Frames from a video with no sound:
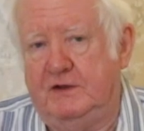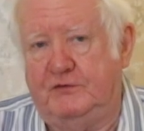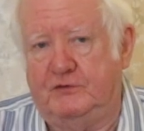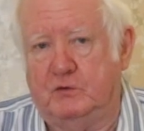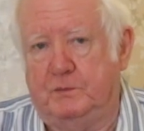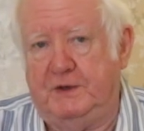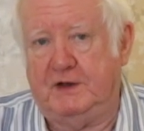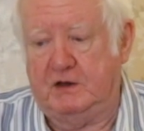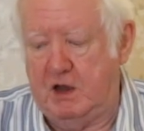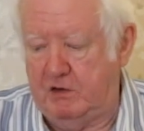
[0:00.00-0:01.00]
This is called Pick
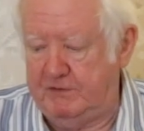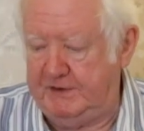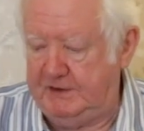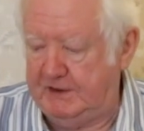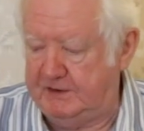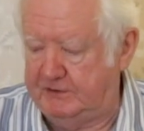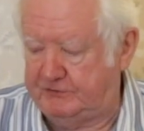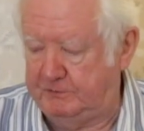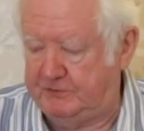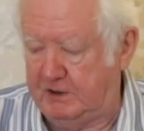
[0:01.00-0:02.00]
a Card Reading, and it's
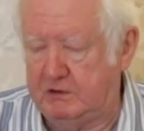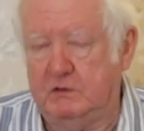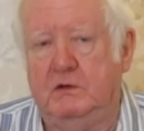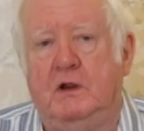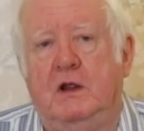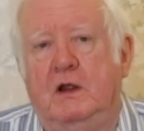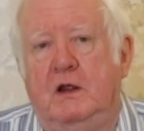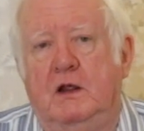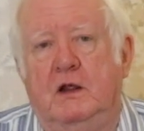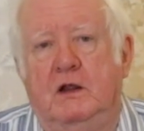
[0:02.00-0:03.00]
subtitled
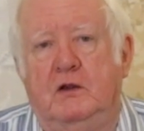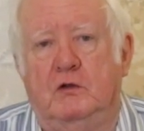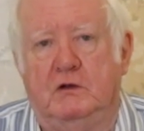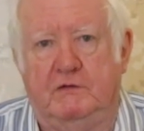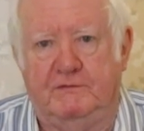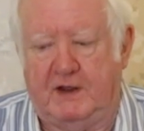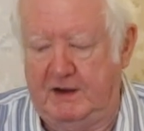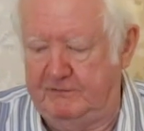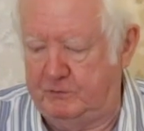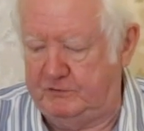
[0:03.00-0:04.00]
Your Love
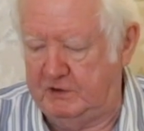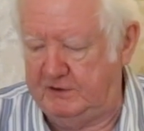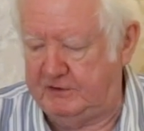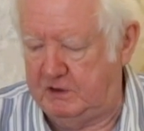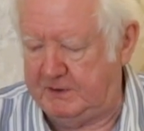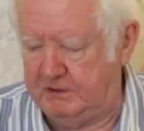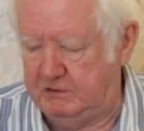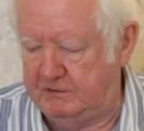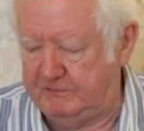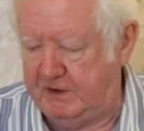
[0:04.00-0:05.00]
Life. Would you like to know about your
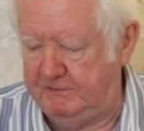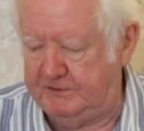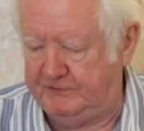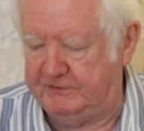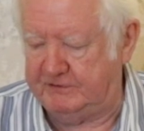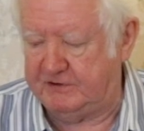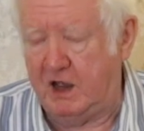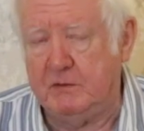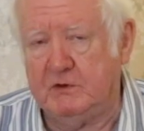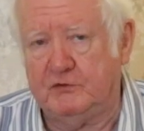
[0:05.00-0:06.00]
love life? This is a
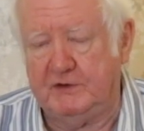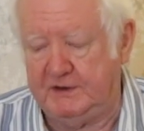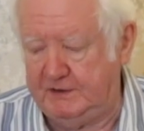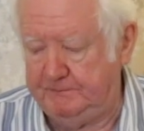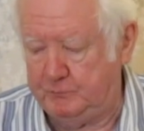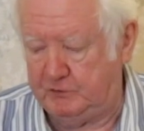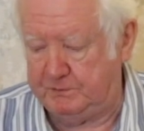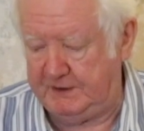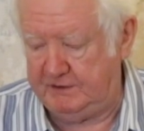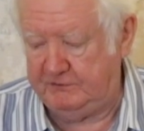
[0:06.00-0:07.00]
timeless reading, which
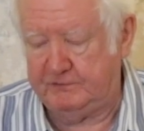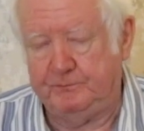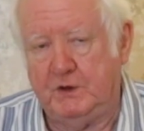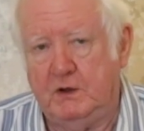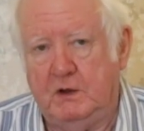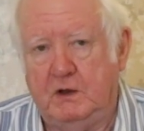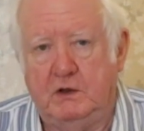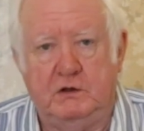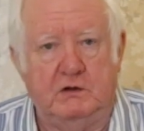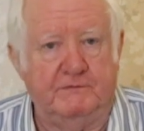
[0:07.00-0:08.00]
means
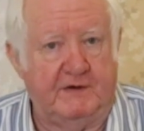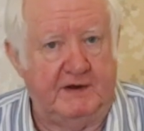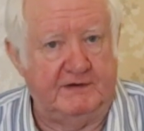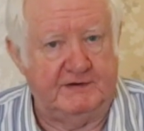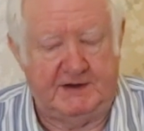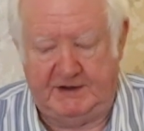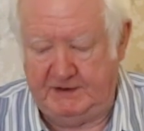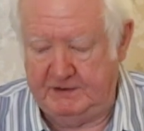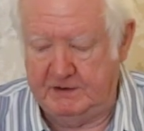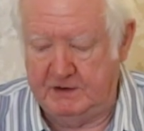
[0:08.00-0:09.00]
you can find it today,